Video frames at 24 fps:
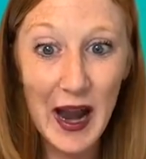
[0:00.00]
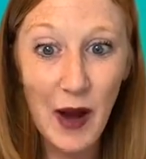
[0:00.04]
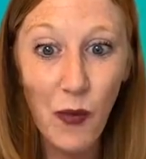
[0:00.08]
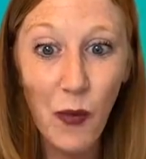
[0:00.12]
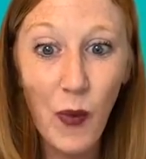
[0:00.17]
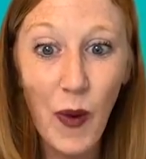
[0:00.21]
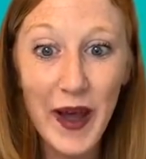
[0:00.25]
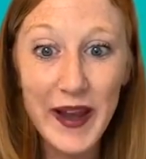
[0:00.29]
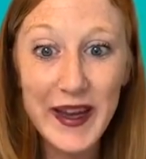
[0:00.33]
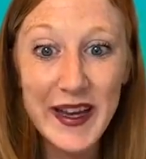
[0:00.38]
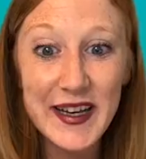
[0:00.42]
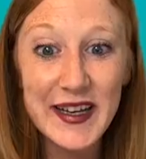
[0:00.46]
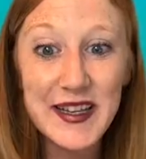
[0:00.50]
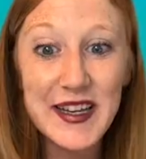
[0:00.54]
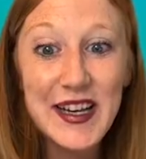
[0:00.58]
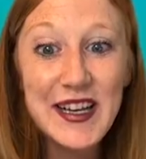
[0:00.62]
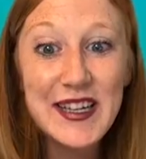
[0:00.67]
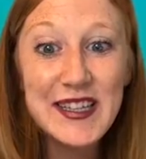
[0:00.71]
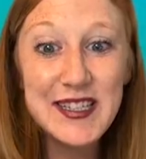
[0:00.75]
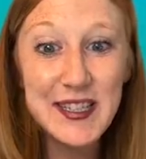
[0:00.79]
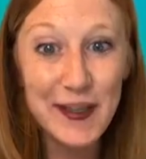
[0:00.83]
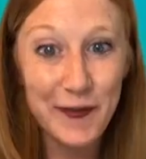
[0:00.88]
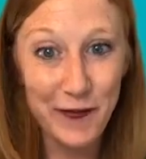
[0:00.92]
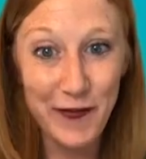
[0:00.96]
I wanted
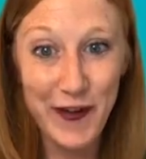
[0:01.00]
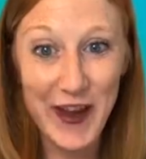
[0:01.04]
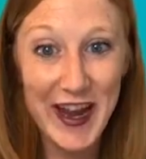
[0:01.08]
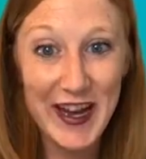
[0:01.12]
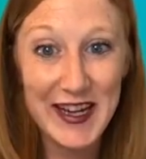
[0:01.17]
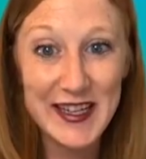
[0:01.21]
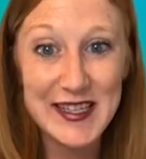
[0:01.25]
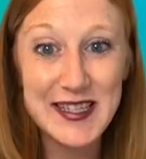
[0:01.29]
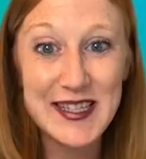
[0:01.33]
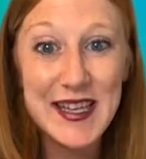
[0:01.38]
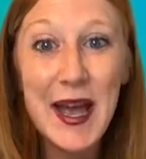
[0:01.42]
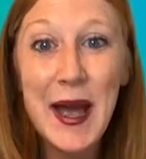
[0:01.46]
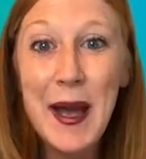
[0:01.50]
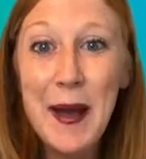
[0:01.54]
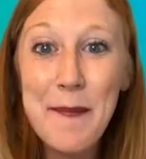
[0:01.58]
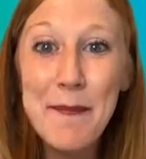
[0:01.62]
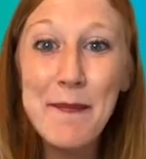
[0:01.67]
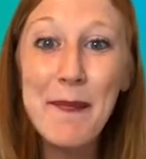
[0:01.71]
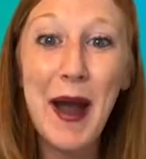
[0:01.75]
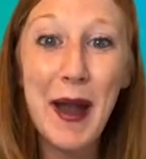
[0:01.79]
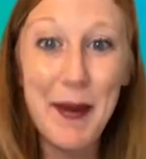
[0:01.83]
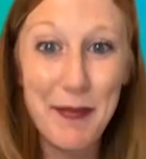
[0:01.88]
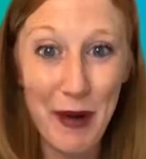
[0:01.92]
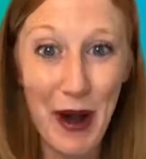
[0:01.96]
to fix
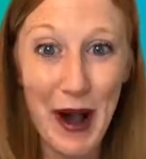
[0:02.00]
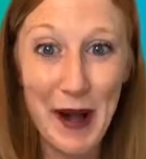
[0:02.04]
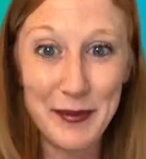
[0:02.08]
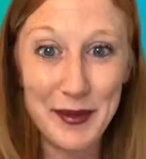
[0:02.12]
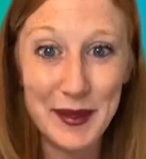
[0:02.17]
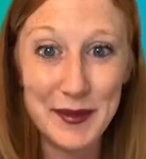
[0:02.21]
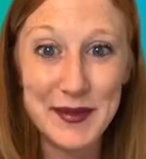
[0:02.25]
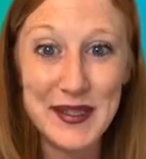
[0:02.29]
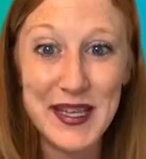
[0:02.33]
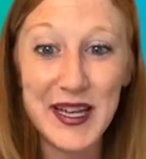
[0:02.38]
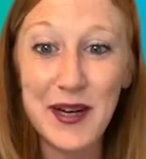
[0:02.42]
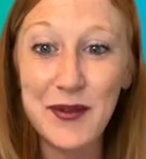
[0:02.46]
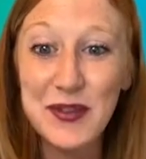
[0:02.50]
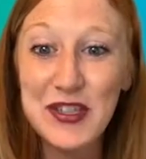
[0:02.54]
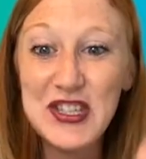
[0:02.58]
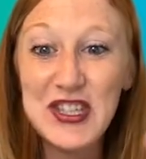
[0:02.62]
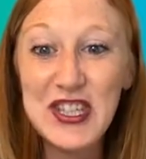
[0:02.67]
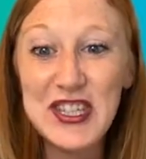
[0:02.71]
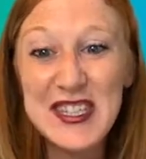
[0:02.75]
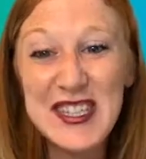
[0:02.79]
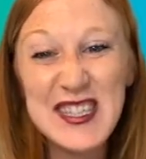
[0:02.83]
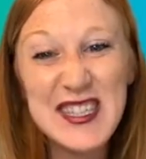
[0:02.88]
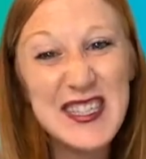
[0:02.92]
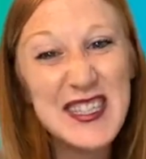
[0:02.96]
my problems and I was
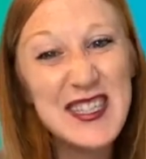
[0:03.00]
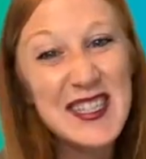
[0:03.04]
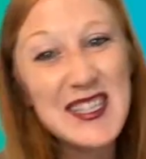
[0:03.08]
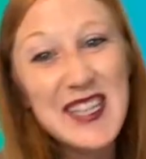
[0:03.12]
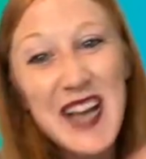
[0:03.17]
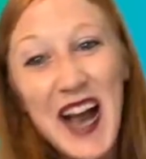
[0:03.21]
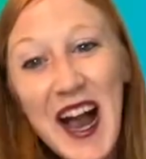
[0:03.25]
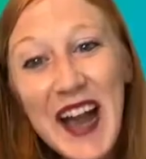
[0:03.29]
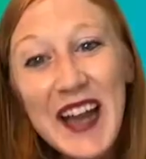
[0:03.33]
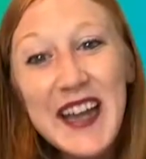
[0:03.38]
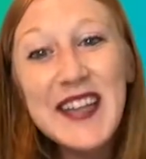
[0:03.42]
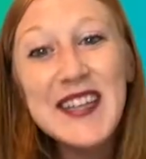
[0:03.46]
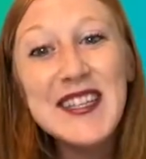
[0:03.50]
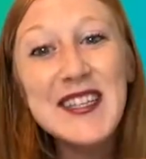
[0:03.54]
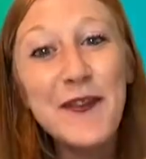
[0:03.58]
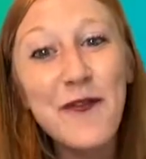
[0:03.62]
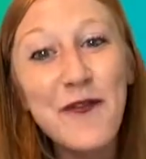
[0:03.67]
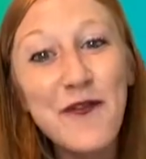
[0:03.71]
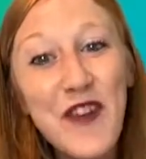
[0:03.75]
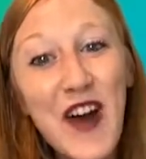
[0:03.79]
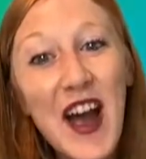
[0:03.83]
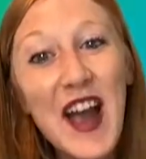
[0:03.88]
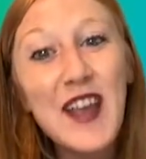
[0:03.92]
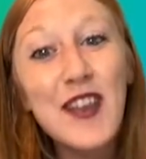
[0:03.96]
just dying to
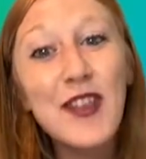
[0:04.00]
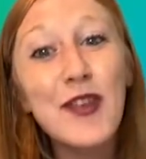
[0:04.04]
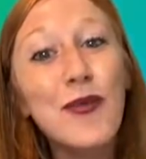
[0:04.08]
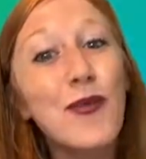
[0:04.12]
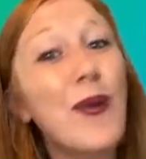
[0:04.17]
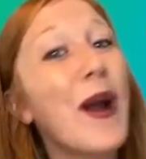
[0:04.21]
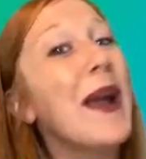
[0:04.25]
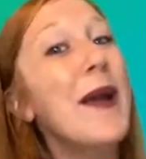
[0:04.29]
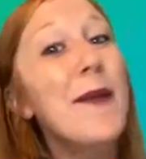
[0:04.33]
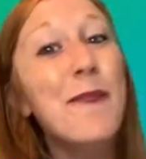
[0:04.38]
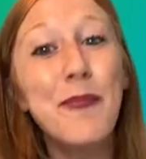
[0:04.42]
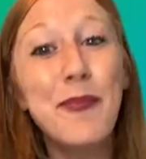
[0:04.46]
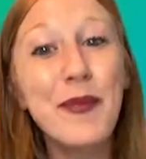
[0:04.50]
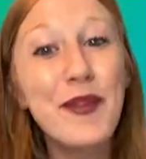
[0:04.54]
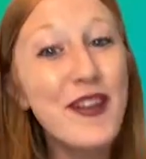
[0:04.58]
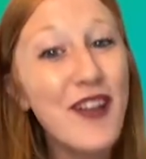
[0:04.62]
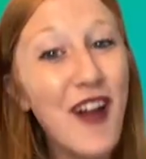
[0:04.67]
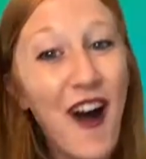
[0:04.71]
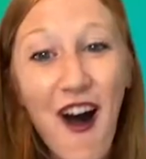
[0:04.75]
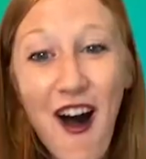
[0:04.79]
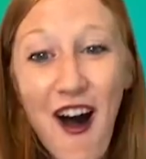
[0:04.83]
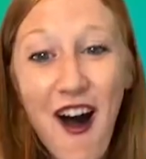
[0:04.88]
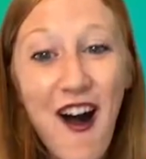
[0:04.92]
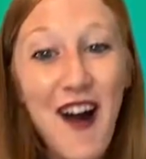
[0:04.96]
find the right
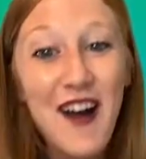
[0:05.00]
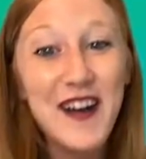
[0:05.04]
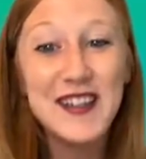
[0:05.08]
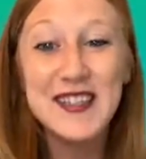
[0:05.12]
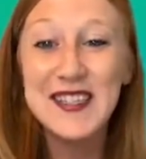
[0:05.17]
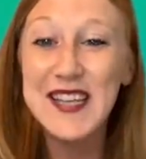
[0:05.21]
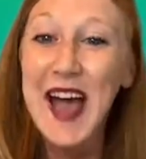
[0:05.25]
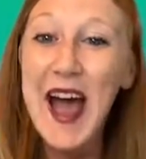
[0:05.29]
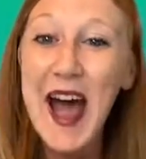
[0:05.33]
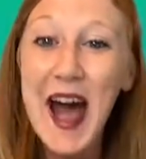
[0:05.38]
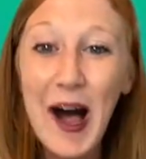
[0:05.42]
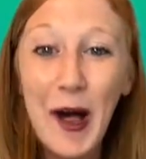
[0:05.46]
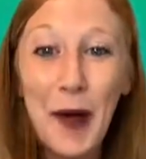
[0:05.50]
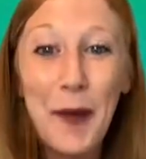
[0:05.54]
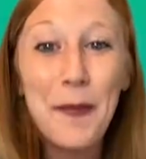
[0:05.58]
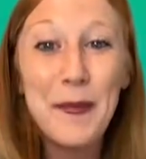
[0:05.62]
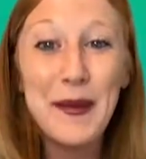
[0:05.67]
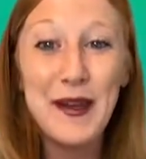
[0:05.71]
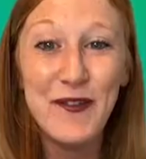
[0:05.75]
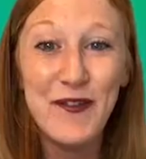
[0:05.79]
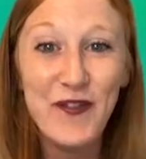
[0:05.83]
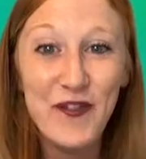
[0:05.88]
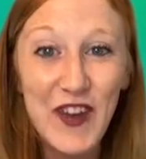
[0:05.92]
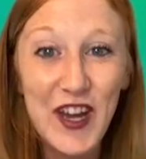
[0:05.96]
blog to help
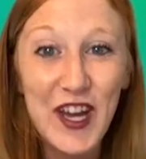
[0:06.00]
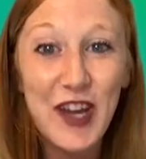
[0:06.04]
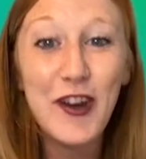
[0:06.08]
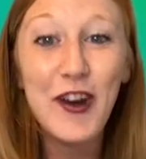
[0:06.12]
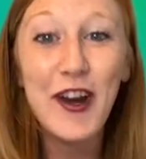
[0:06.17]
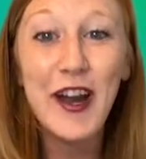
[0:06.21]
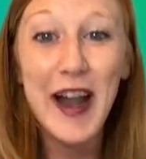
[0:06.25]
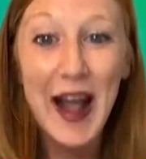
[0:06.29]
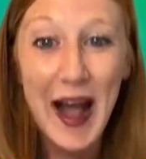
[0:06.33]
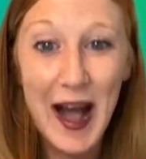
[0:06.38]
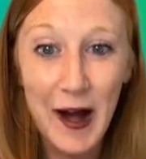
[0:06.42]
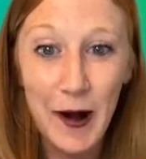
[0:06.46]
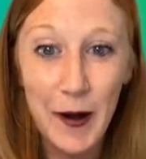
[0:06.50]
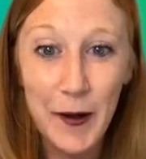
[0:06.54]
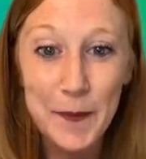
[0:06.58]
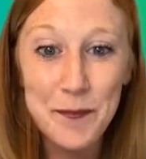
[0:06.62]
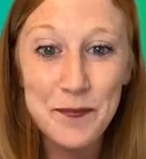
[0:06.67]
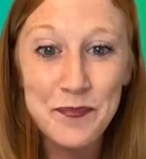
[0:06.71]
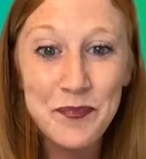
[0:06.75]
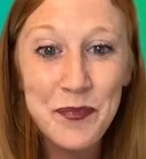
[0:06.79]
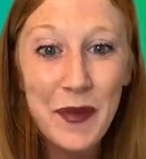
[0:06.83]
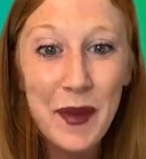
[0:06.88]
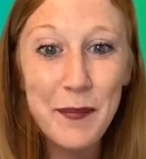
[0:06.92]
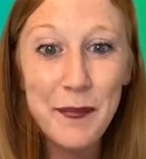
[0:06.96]
me figure it out.